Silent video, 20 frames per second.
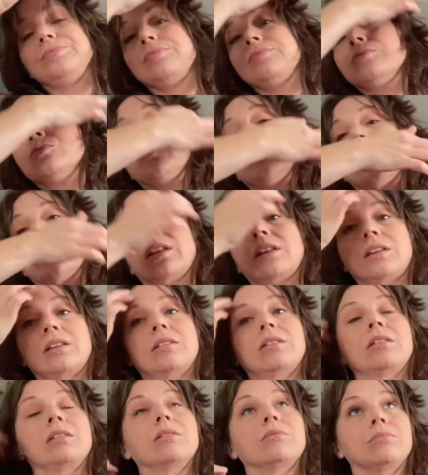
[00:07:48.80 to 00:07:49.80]
with
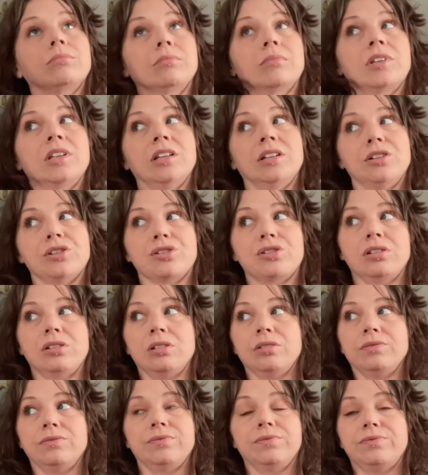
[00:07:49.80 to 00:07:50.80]
the addition
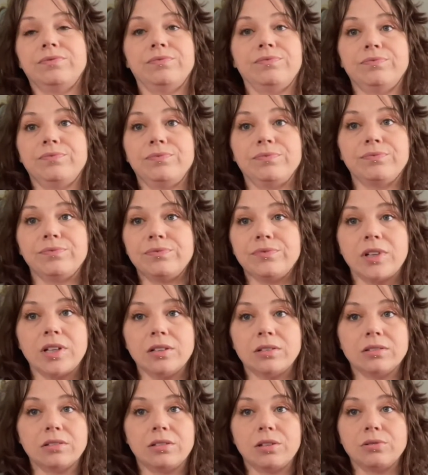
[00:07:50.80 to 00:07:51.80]
of
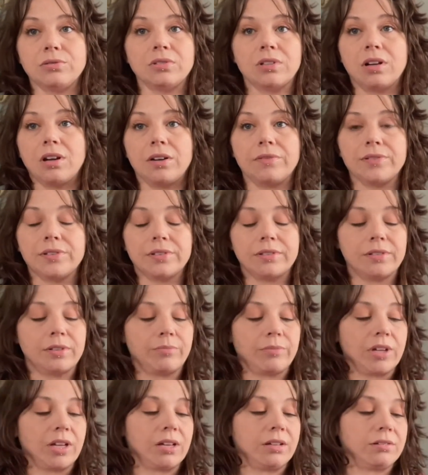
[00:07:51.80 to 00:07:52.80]
heels, toes, and cuffs and
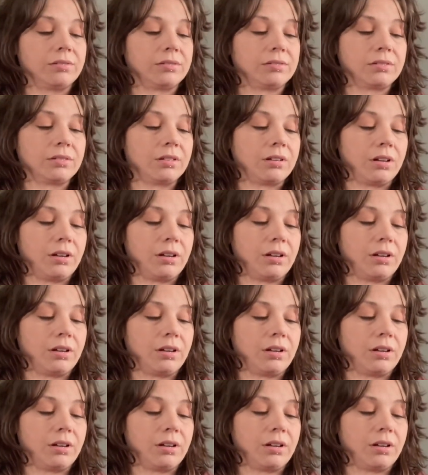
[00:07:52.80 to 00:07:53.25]
something else.